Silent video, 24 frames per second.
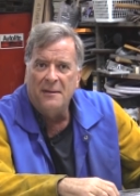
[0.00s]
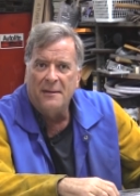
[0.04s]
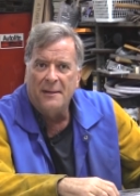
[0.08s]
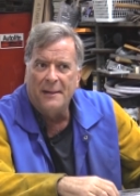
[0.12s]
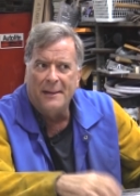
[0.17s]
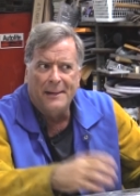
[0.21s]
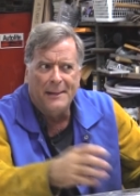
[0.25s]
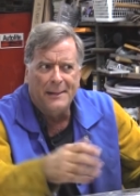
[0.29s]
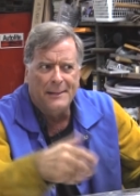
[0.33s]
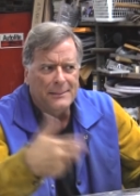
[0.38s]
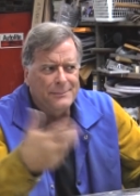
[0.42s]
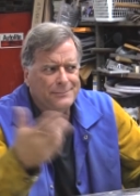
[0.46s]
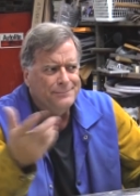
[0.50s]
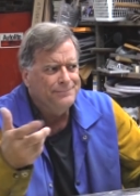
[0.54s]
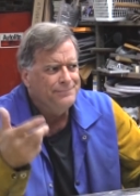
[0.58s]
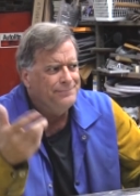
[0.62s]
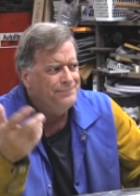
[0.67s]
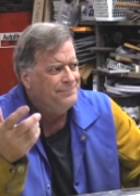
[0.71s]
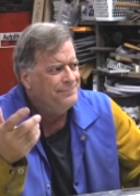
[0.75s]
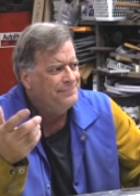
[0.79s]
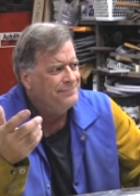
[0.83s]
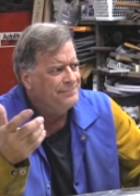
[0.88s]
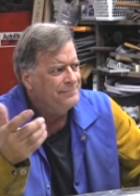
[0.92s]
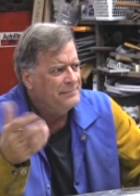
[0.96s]
uh,
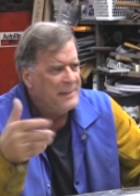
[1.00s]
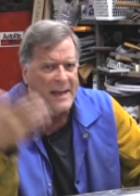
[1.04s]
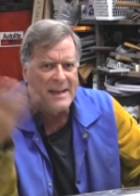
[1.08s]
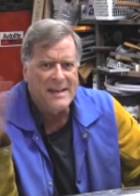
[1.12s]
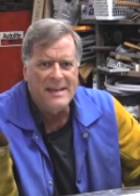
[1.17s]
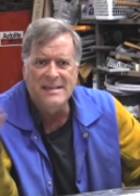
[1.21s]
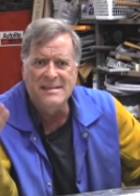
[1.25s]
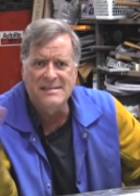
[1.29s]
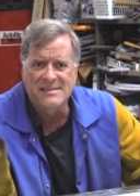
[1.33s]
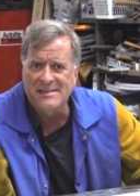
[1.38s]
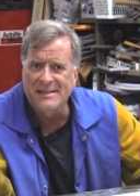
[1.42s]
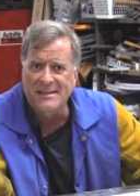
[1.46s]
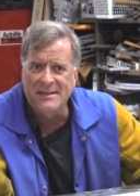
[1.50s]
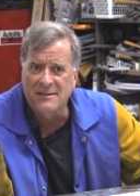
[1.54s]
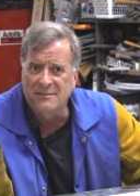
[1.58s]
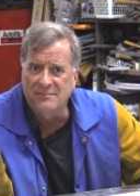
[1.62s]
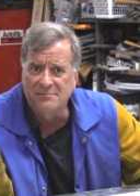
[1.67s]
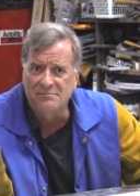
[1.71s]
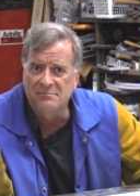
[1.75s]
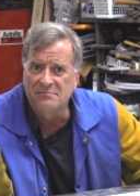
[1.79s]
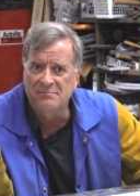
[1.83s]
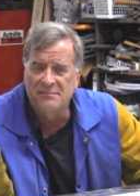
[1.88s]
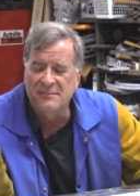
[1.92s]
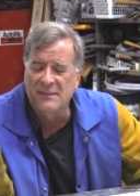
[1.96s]

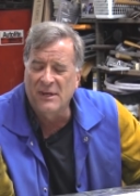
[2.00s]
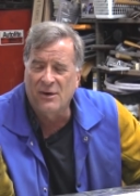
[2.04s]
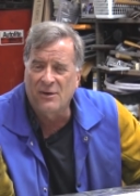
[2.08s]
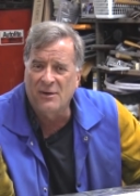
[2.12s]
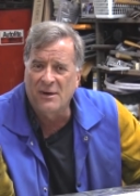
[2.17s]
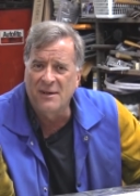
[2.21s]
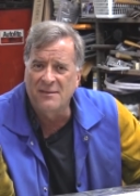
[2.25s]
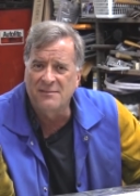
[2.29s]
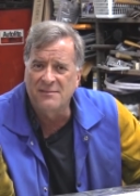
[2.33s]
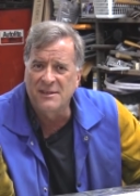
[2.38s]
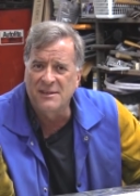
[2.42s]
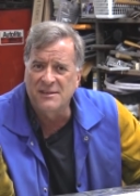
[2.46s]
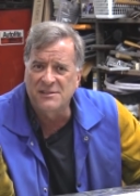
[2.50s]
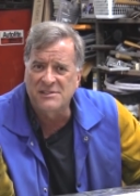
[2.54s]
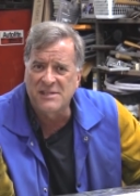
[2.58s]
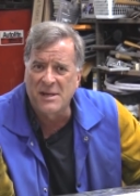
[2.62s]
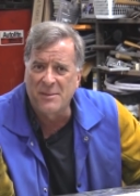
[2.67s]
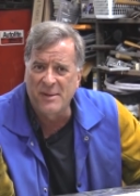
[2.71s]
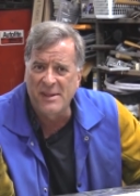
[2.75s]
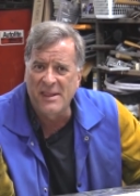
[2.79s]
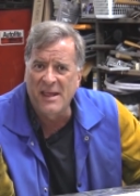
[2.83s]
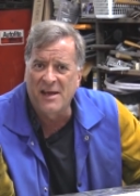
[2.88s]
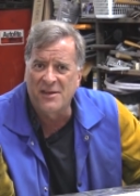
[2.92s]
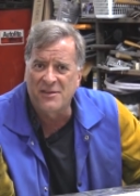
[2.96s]
magnesium, you know, uh, you know,
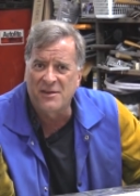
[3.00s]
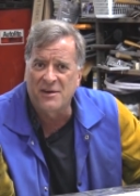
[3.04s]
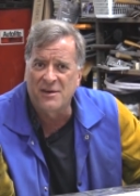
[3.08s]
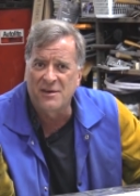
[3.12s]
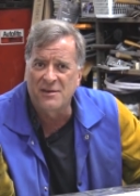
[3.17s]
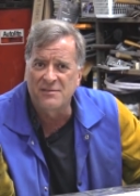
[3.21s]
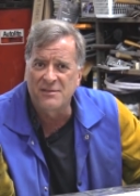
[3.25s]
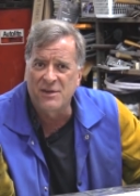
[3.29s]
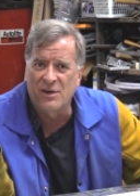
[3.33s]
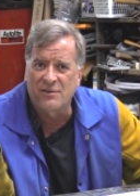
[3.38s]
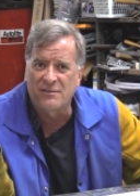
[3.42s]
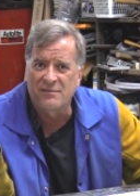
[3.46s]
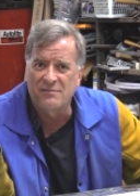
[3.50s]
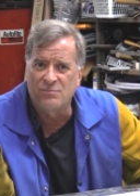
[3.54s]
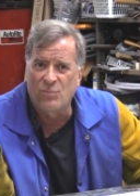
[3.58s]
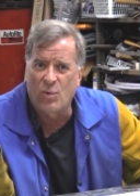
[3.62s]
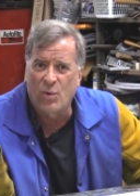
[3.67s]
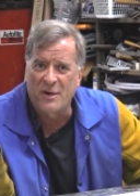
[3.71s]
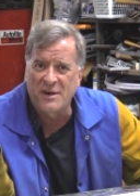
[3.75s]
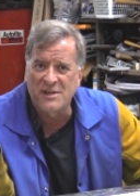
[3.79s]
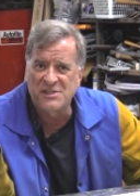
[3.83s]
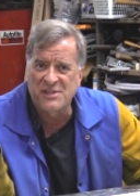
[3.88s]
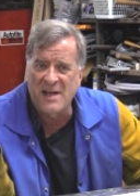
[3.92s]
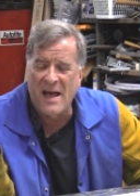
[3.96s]
some of the other, you know,
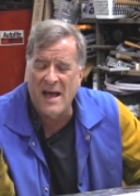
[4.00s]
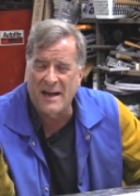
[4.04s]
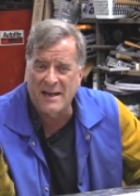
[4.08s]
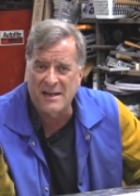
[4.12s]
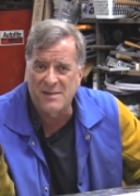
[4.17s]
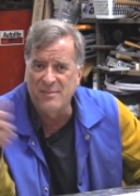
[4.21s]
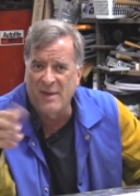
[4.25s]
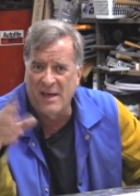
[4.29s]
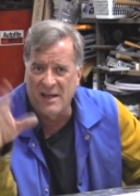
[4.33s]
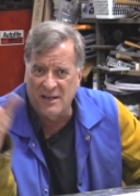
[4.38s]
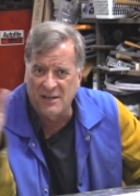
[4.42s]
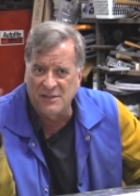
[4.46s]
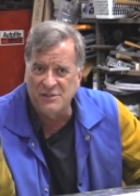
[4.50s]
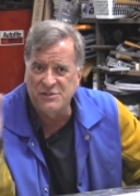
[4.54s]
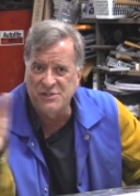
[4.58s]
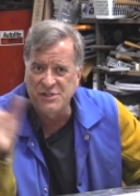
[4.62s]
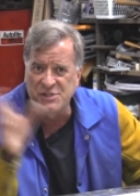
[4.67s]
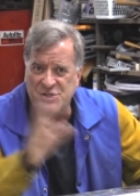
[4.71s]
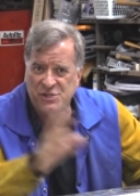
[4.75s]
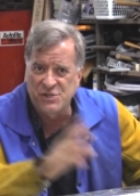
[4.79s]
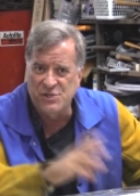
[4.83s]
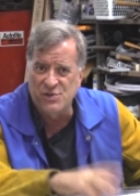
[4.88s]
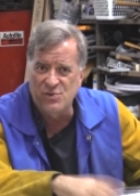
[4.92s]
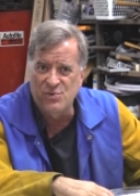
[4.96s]
more exotic metals
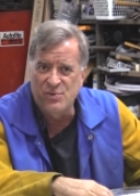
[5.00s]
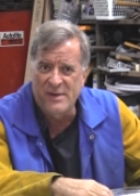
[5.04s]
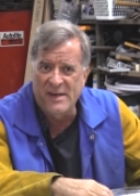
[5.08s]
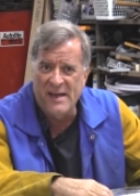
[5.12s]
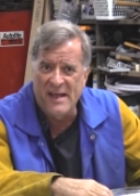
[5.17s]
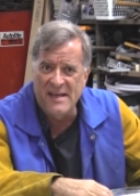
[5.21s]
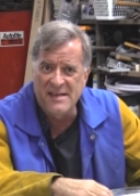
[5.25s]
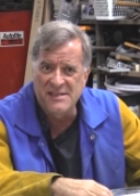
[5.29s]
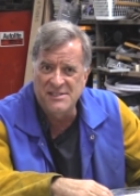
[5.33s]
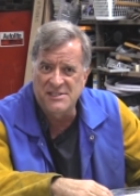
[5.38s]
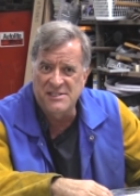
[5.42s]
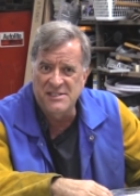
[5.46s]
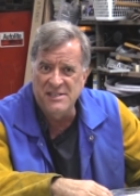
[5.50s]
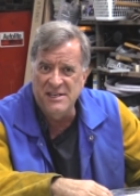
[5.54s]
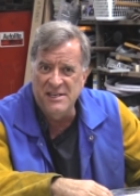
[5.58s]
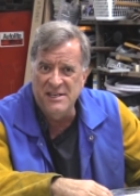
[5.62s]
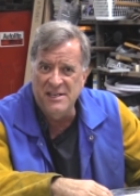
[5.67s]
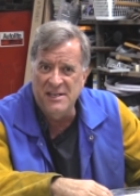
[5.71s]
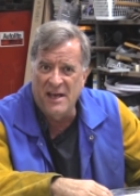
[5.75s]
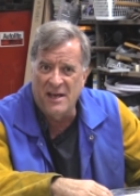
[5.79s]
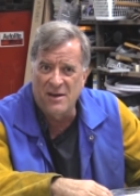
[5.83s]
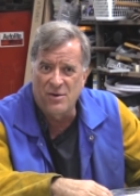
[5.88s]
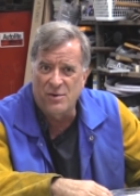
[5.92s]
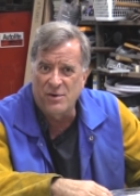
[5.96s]
that you do in
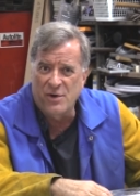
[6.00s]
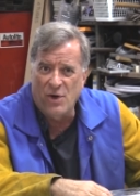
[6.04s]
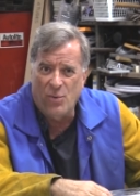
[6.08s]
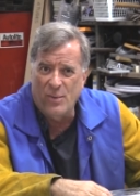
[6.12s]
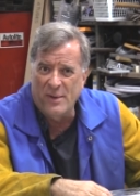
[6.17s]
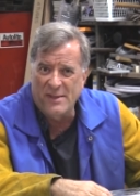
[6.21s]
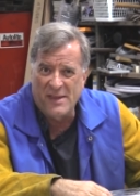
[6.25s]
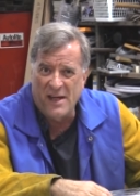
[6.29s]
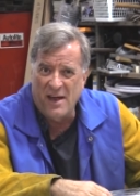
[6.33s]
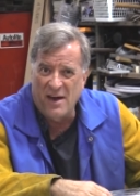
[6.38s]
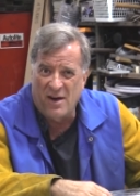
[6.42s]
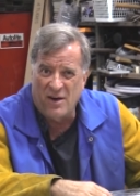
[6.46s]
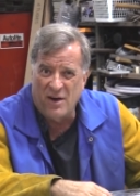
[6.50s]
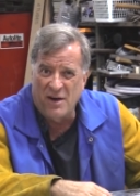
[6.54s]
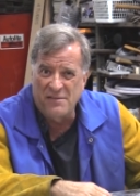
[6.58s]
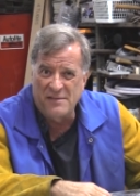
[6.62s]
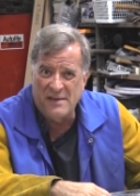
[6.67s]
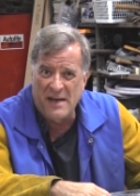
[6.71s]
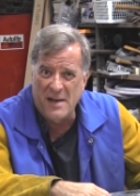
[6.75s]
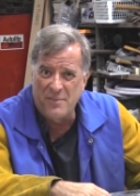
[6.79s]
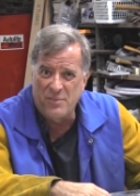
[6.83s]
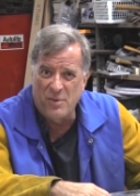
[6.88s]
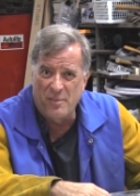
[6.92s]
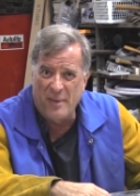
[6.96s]
AC. I don't know what they are off
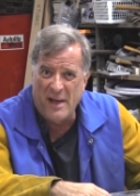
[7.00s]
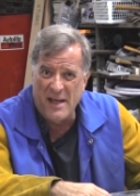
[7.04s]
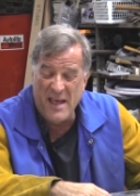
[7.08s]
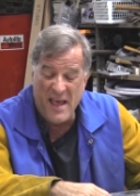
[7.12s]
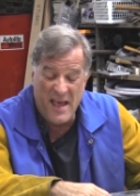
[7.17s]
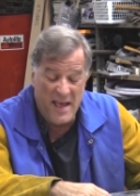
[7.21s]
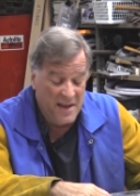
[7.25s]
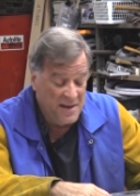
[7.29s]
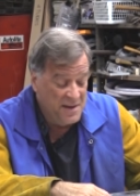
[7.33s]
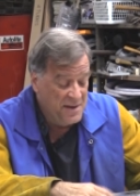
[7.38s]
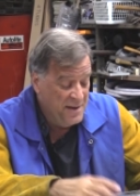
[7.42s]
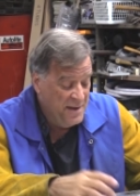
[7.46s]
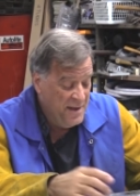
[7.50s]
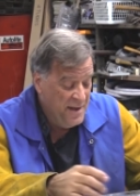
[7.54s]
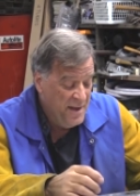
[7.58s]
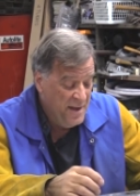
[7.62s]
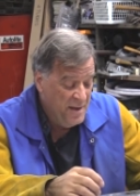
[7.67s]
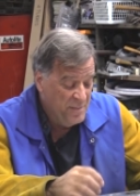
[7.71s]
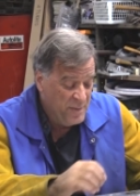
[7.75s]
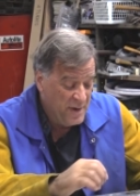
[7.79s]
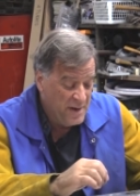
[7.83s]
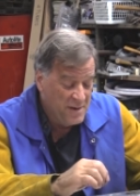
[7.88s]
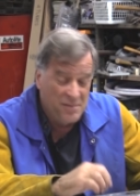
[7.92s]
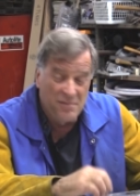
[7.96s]
the top of my head,
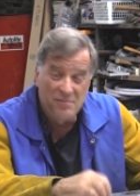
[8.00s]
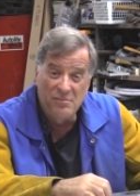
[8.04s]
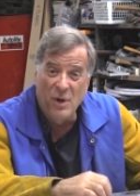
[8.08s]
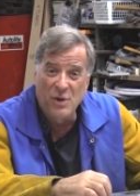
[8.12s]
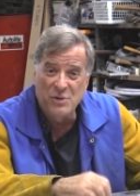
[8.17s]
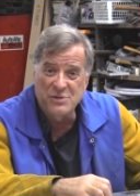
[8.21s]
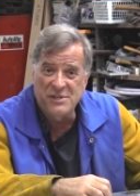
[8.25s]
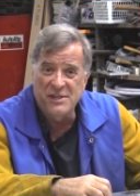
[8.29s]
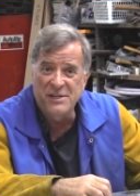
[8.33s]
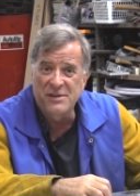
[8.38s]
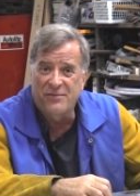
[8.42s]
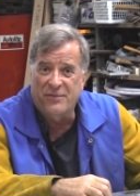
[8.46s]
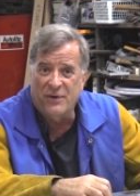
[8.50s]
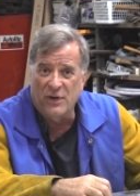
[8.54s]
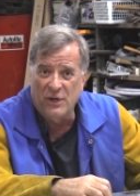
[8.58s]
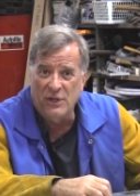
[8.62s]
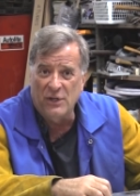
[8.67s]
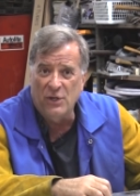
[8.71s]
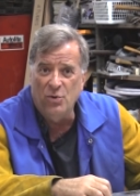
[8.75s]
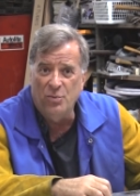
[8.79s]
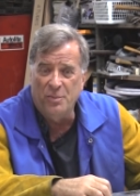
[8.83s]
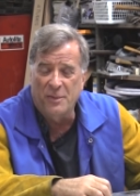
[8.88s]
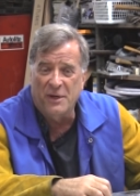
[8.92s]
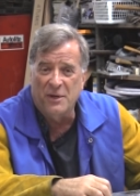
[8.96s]
but mostly for
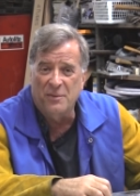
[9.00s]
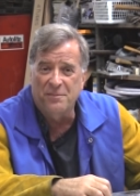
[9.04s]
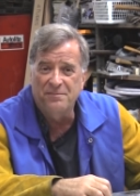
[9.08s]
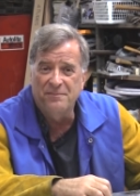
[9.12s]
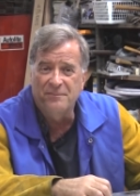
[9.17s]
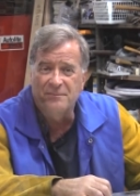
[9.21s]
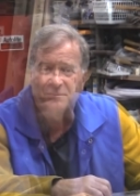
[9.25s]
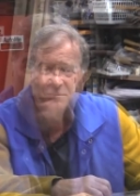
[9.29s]
aluminum.